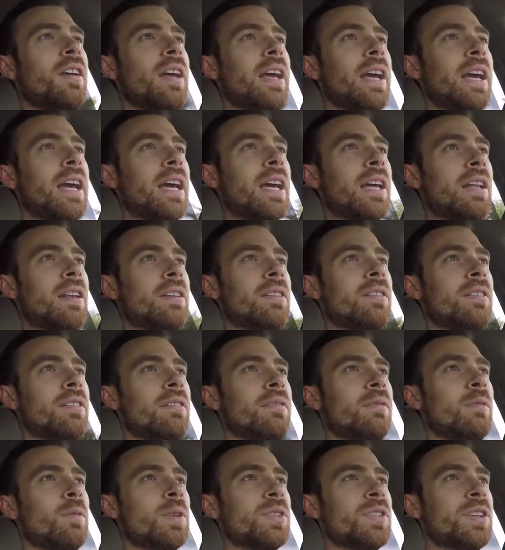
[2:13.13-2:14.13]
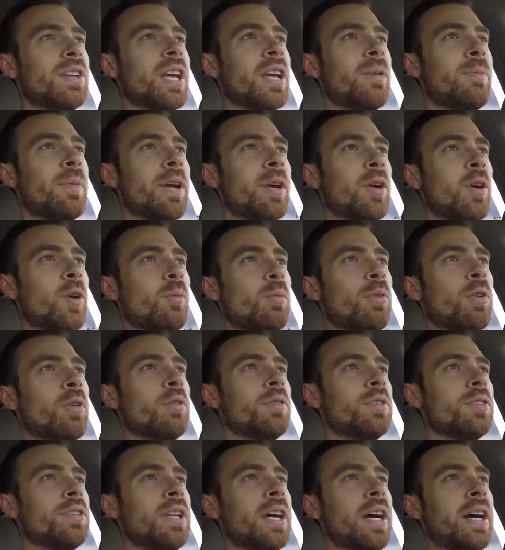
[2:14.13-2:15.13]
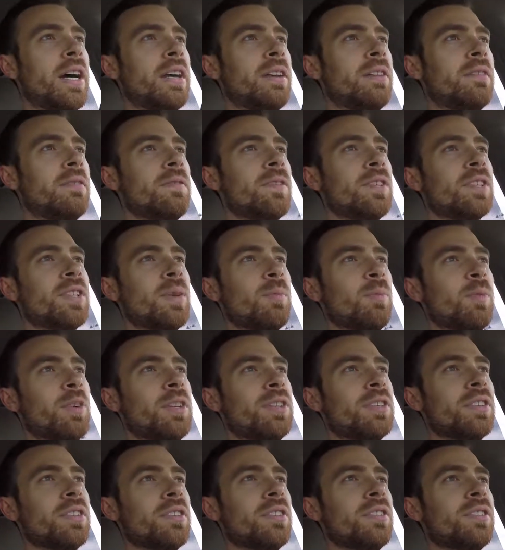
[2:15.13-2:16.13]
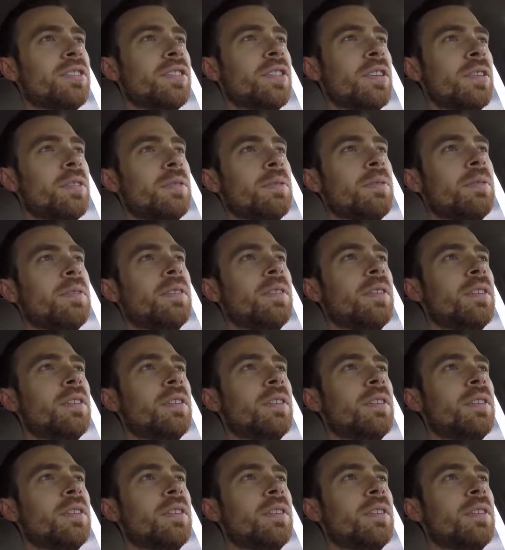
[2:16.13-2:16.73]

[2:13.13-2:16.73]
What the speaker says: And once again, my GoPro is dying for some reason, so